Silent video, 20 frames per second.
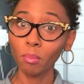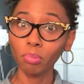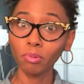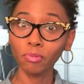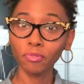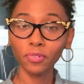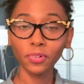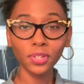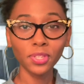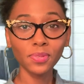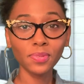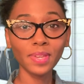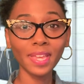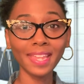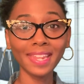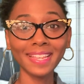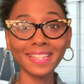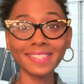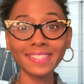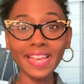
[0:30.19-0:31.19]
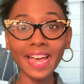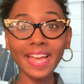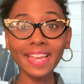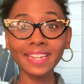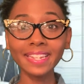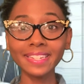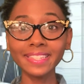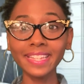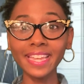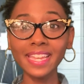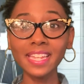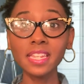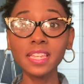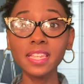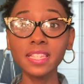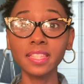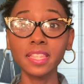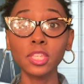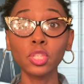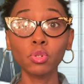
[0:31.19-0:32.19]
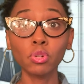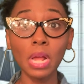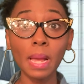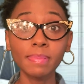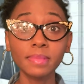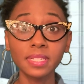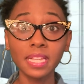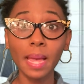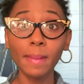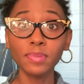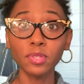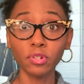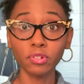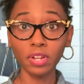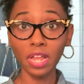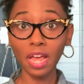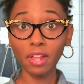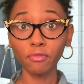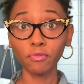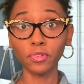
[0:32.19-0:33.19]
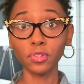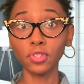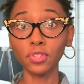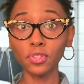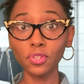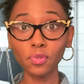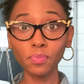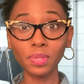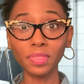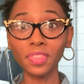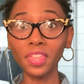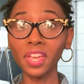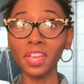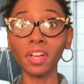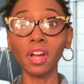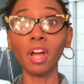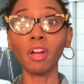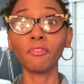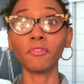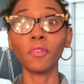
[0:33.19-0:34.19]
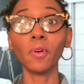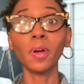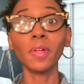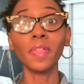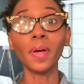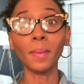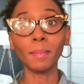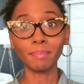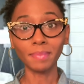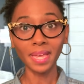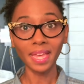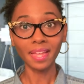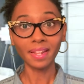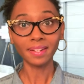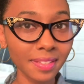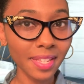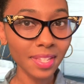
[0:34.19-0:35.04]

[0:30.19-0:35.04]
Before you get excited, ladies, these crop tops are not for you, but they are for the men.